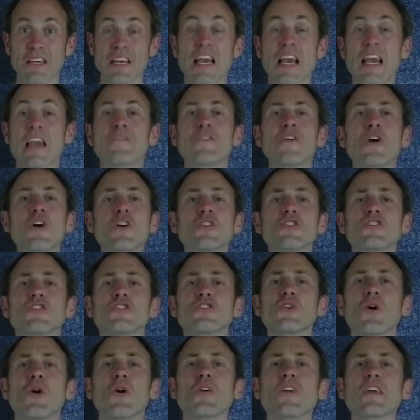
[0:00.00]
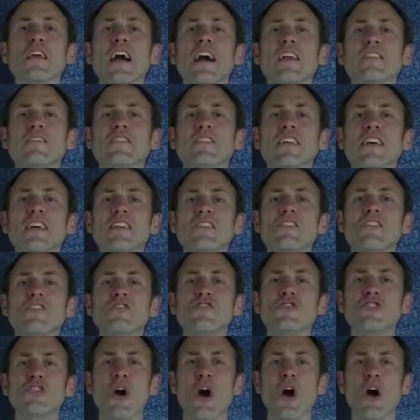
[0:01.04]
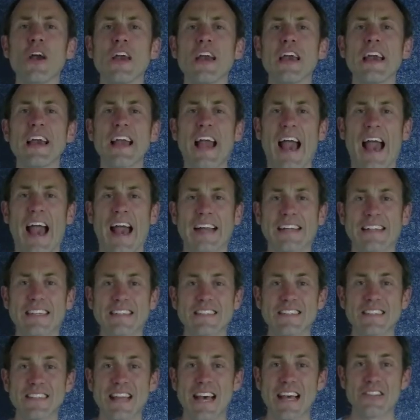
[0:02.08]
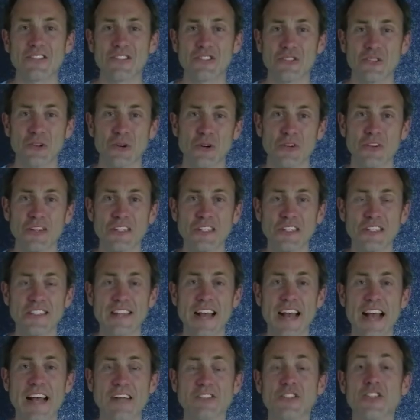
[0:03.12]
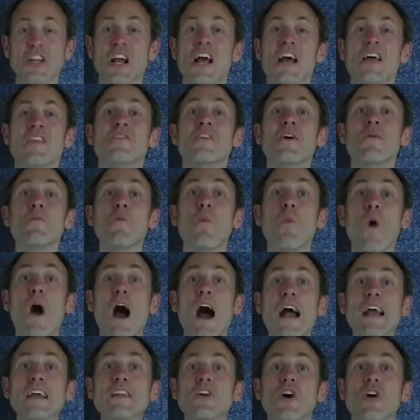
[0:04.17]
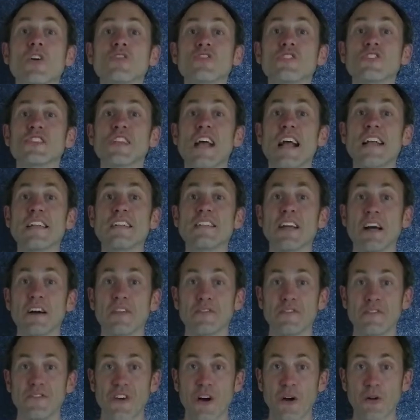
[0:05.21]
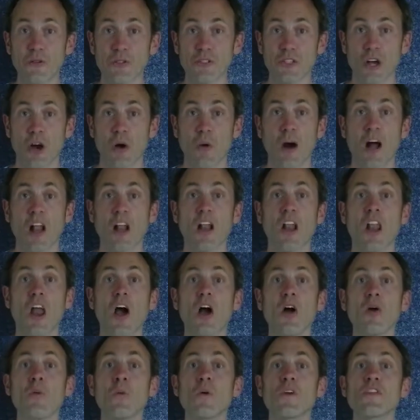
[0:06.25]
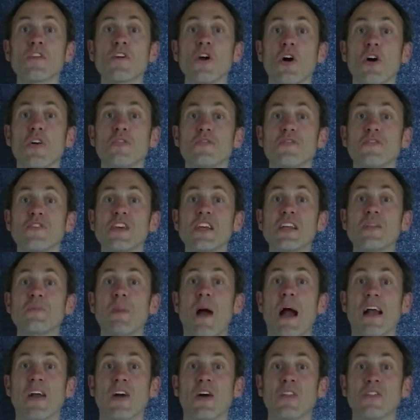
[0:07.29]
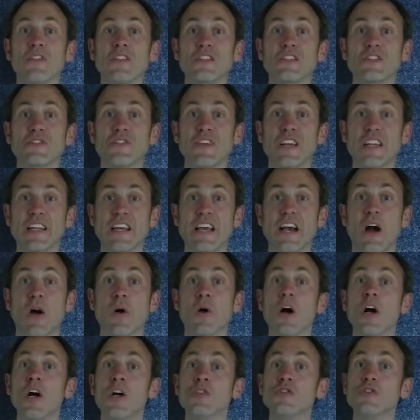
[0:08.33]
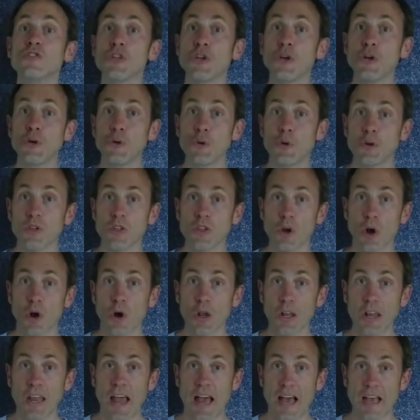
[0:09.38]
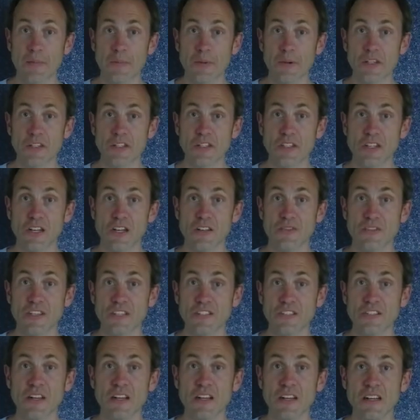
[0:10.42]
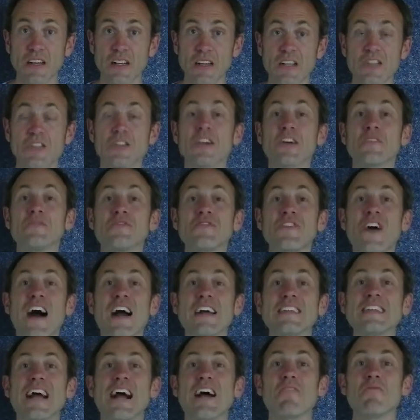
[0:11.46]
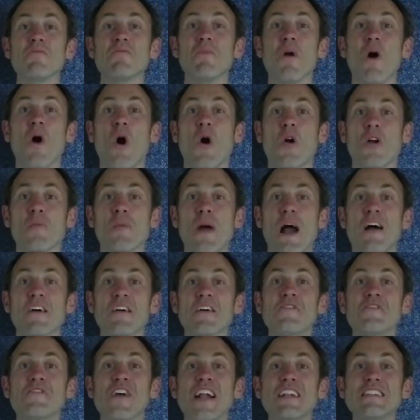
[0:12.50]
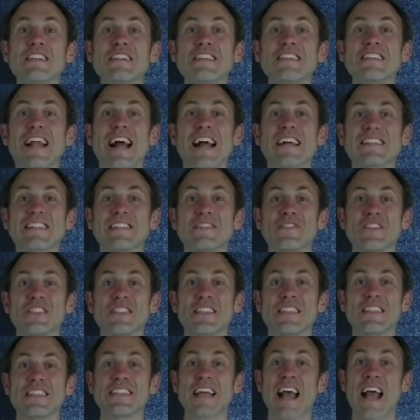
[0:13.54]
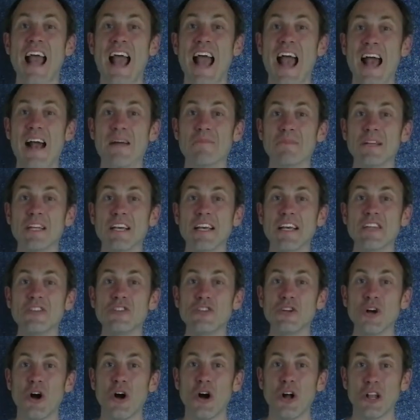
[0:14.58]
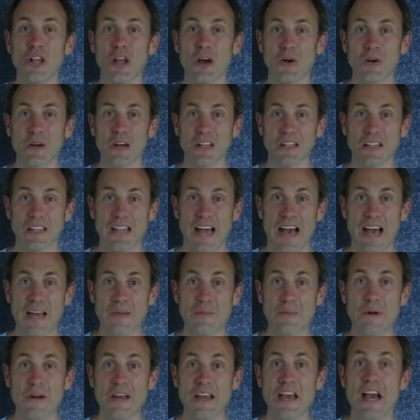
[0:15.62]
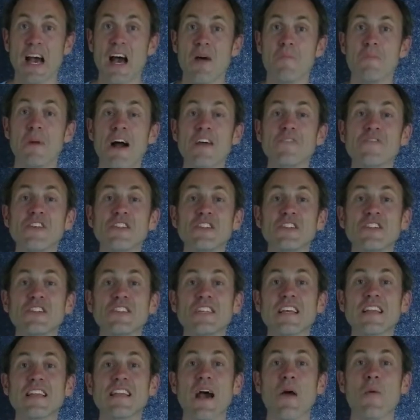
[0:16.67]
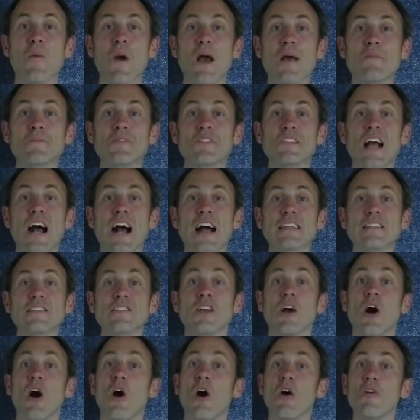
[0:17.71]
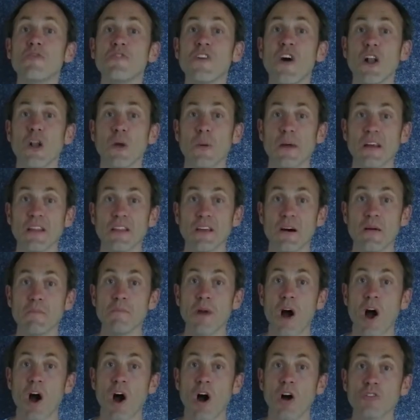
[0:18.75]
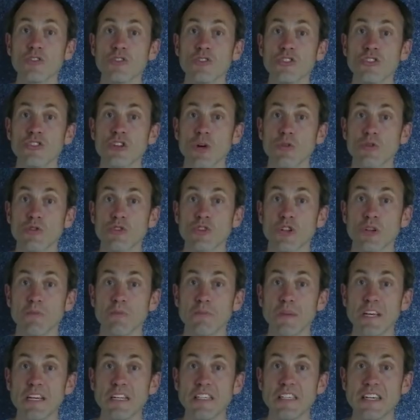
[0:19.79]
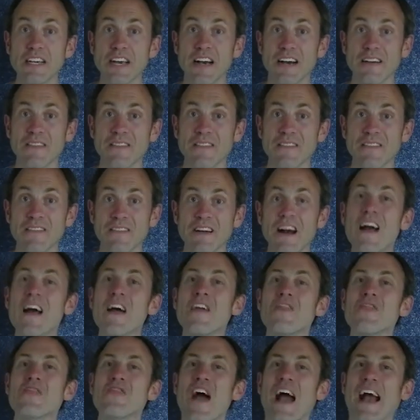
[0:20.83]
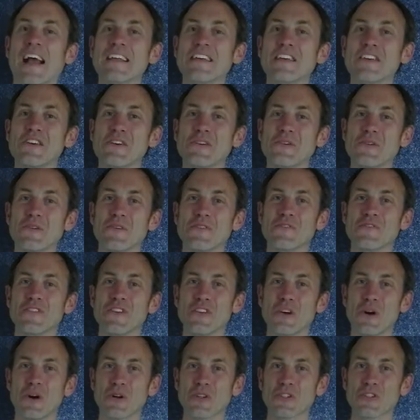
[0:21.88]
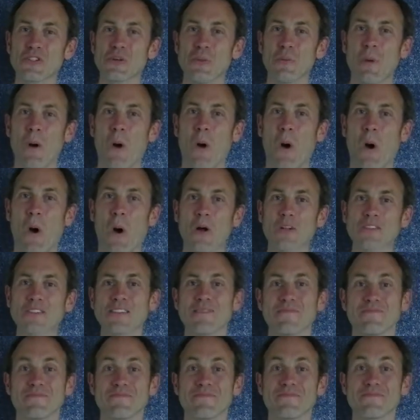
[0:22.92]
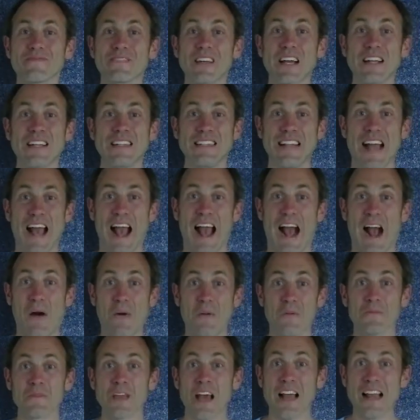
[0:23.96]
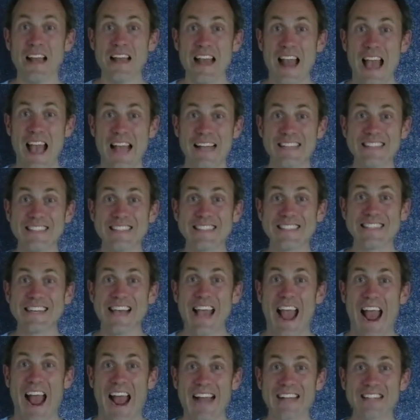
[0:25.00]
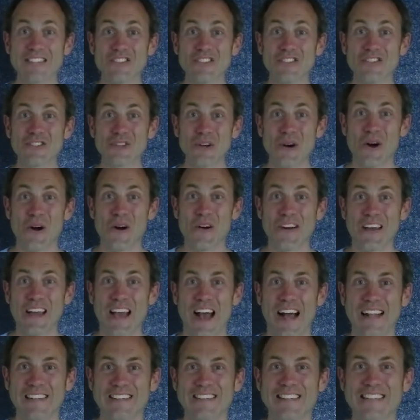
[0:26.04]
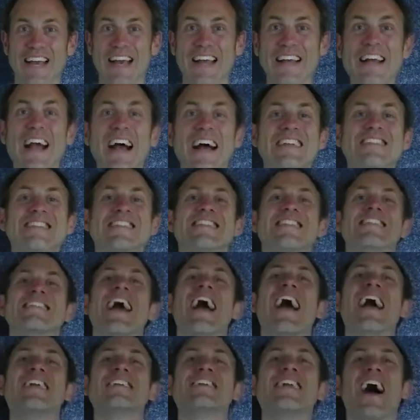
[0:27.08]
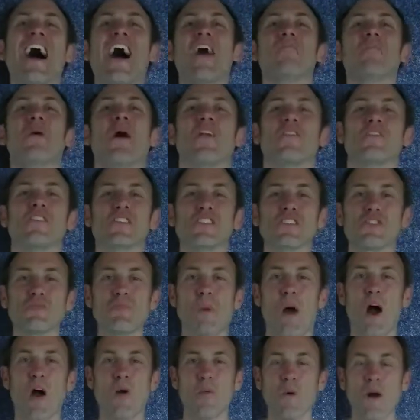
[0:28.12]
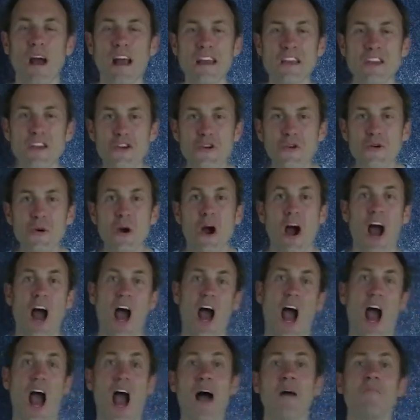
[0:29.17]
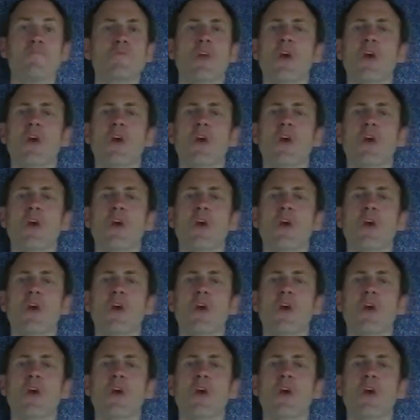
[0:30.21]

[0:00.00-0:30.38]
If your story hunter is enjoying adding to their story stash, then why not send a photo along with your feedback on this video to your library service. You can find out more about events and activities happening in your local library by visiting their website or following them on social media. Thank you for your support. Now, let's get story hunting. Stand up on the spot where you are.